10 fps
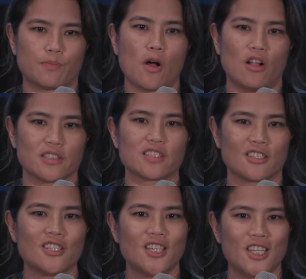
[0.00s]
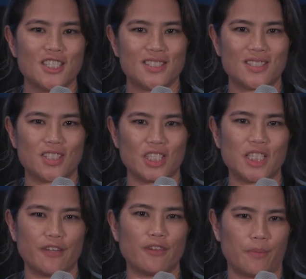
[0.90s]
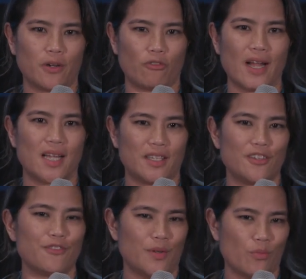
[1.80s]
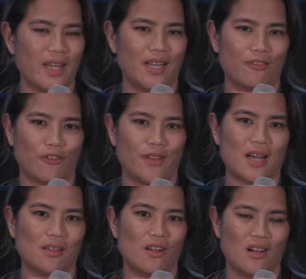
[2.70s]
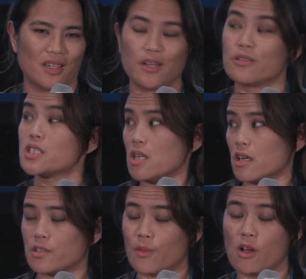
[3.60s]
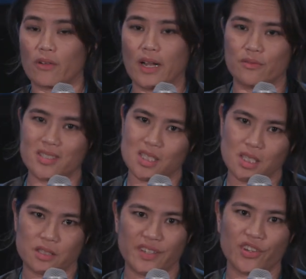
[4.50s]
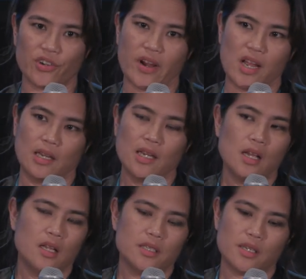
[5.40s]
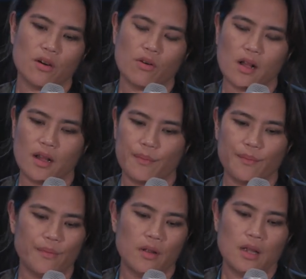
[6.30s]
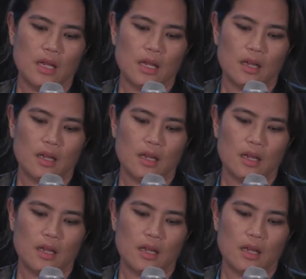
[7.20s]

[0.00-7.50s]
that takes balls to give up a grant that you've been waiting for that long. You know, it's not a small grant, it was a six figure grant. So um,